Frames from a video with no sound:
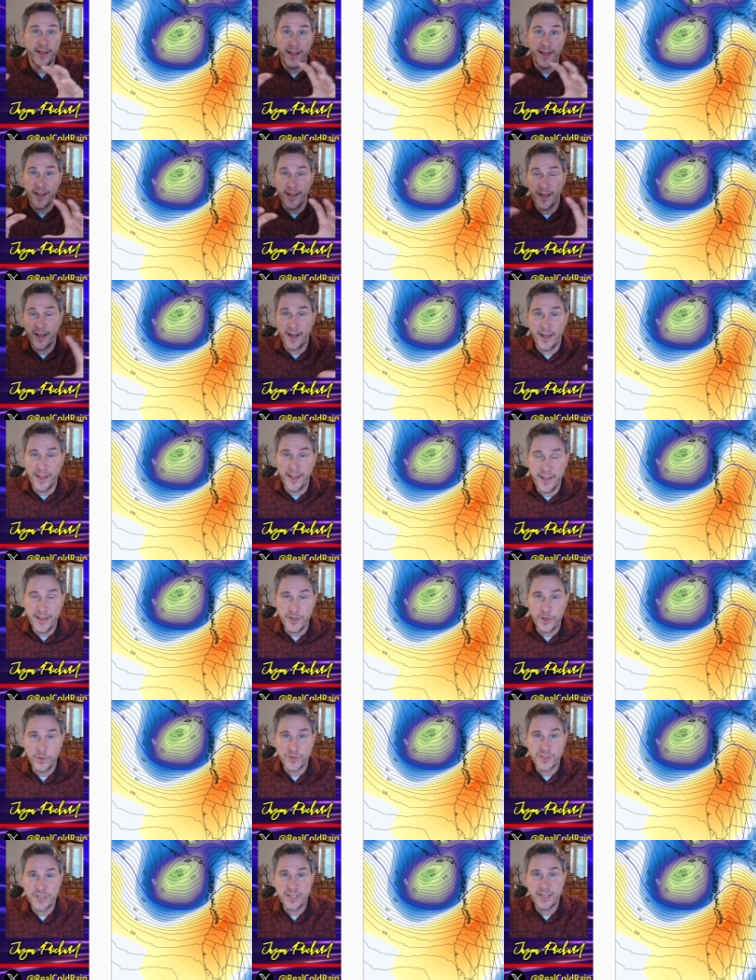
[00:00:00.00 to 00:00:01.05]
uh, and
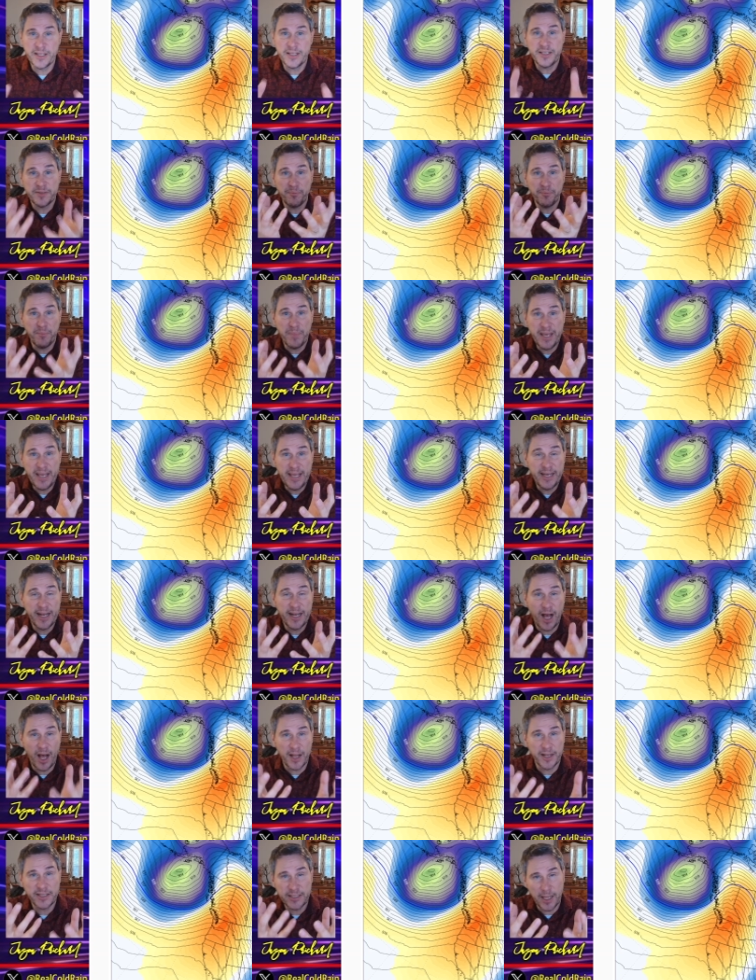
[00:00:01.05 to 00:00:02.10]
you see these mean
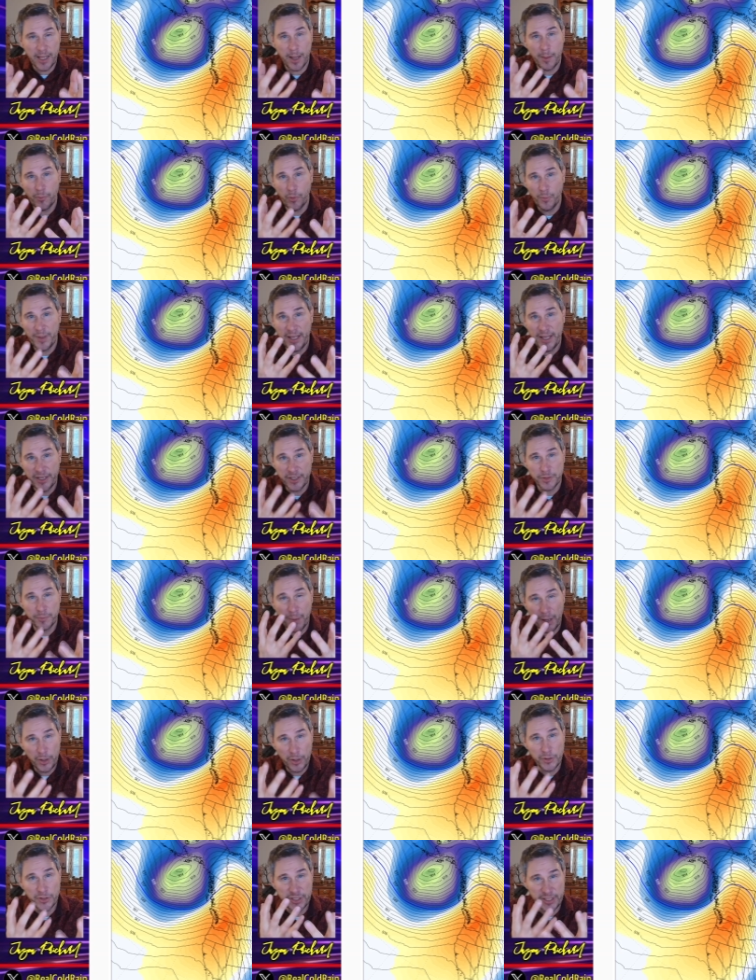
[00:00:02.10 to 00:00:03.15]
ensemble means
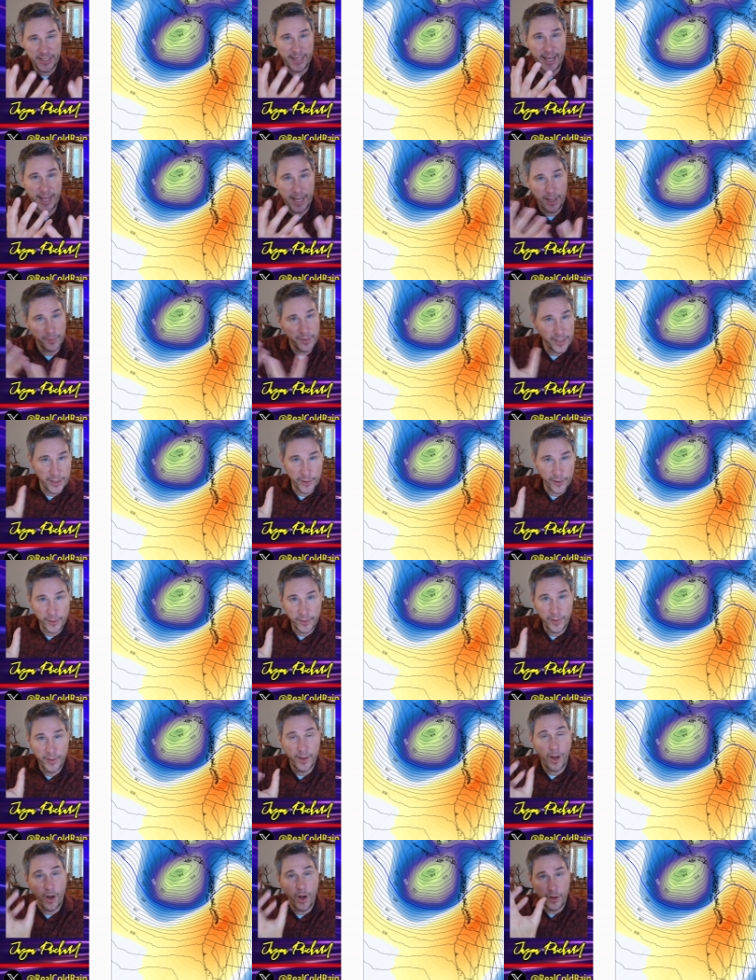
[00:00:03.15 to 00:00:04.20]
posted out here
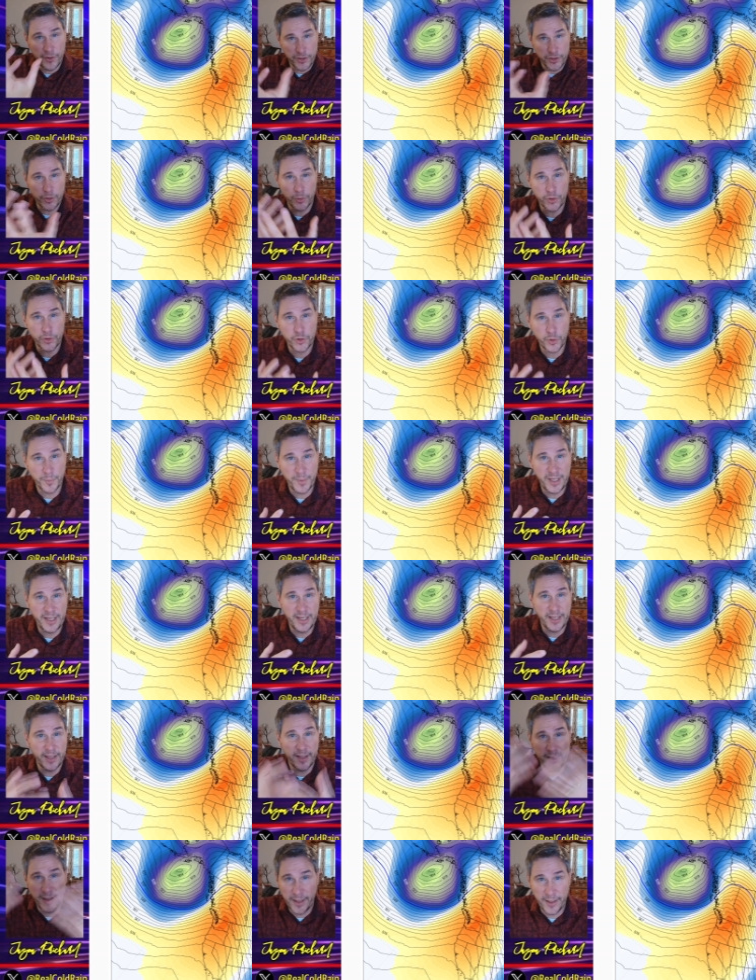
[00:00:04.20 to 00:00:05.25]
on social
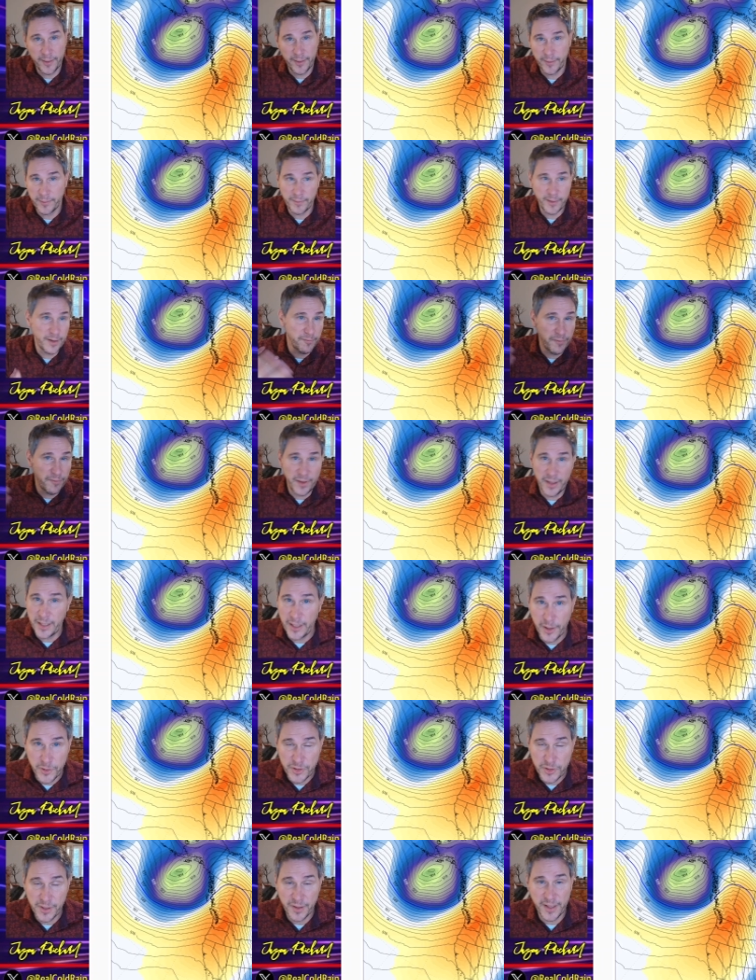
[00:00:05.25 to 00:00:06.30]
media and in
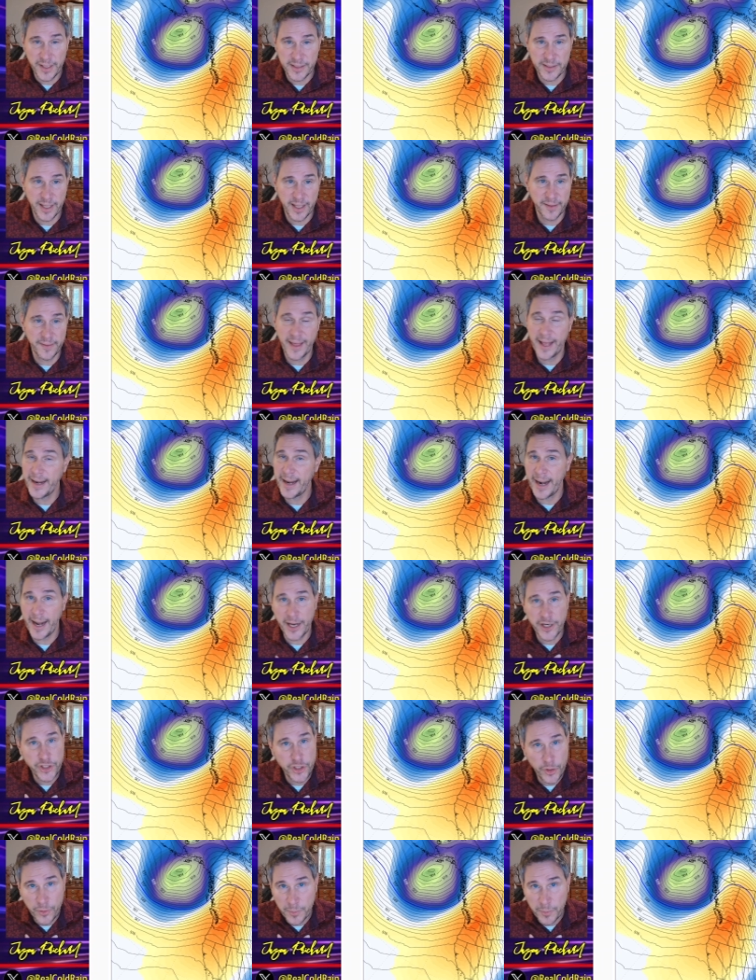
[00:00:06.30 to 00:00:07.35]
videos and things like that. And I
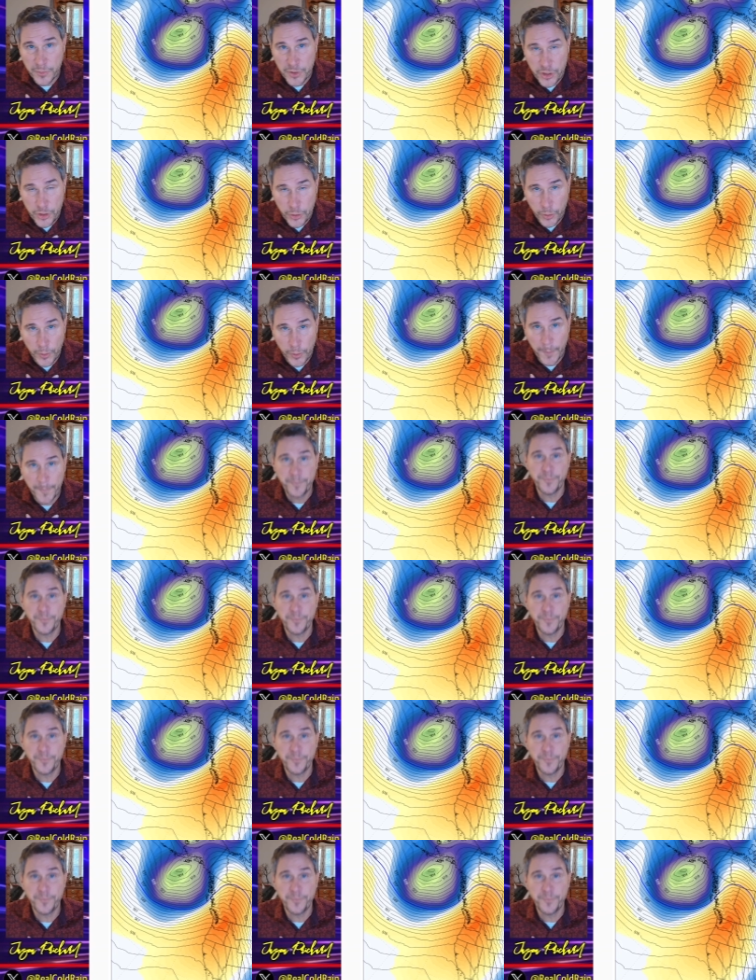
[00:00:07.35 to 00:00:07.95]
show them too.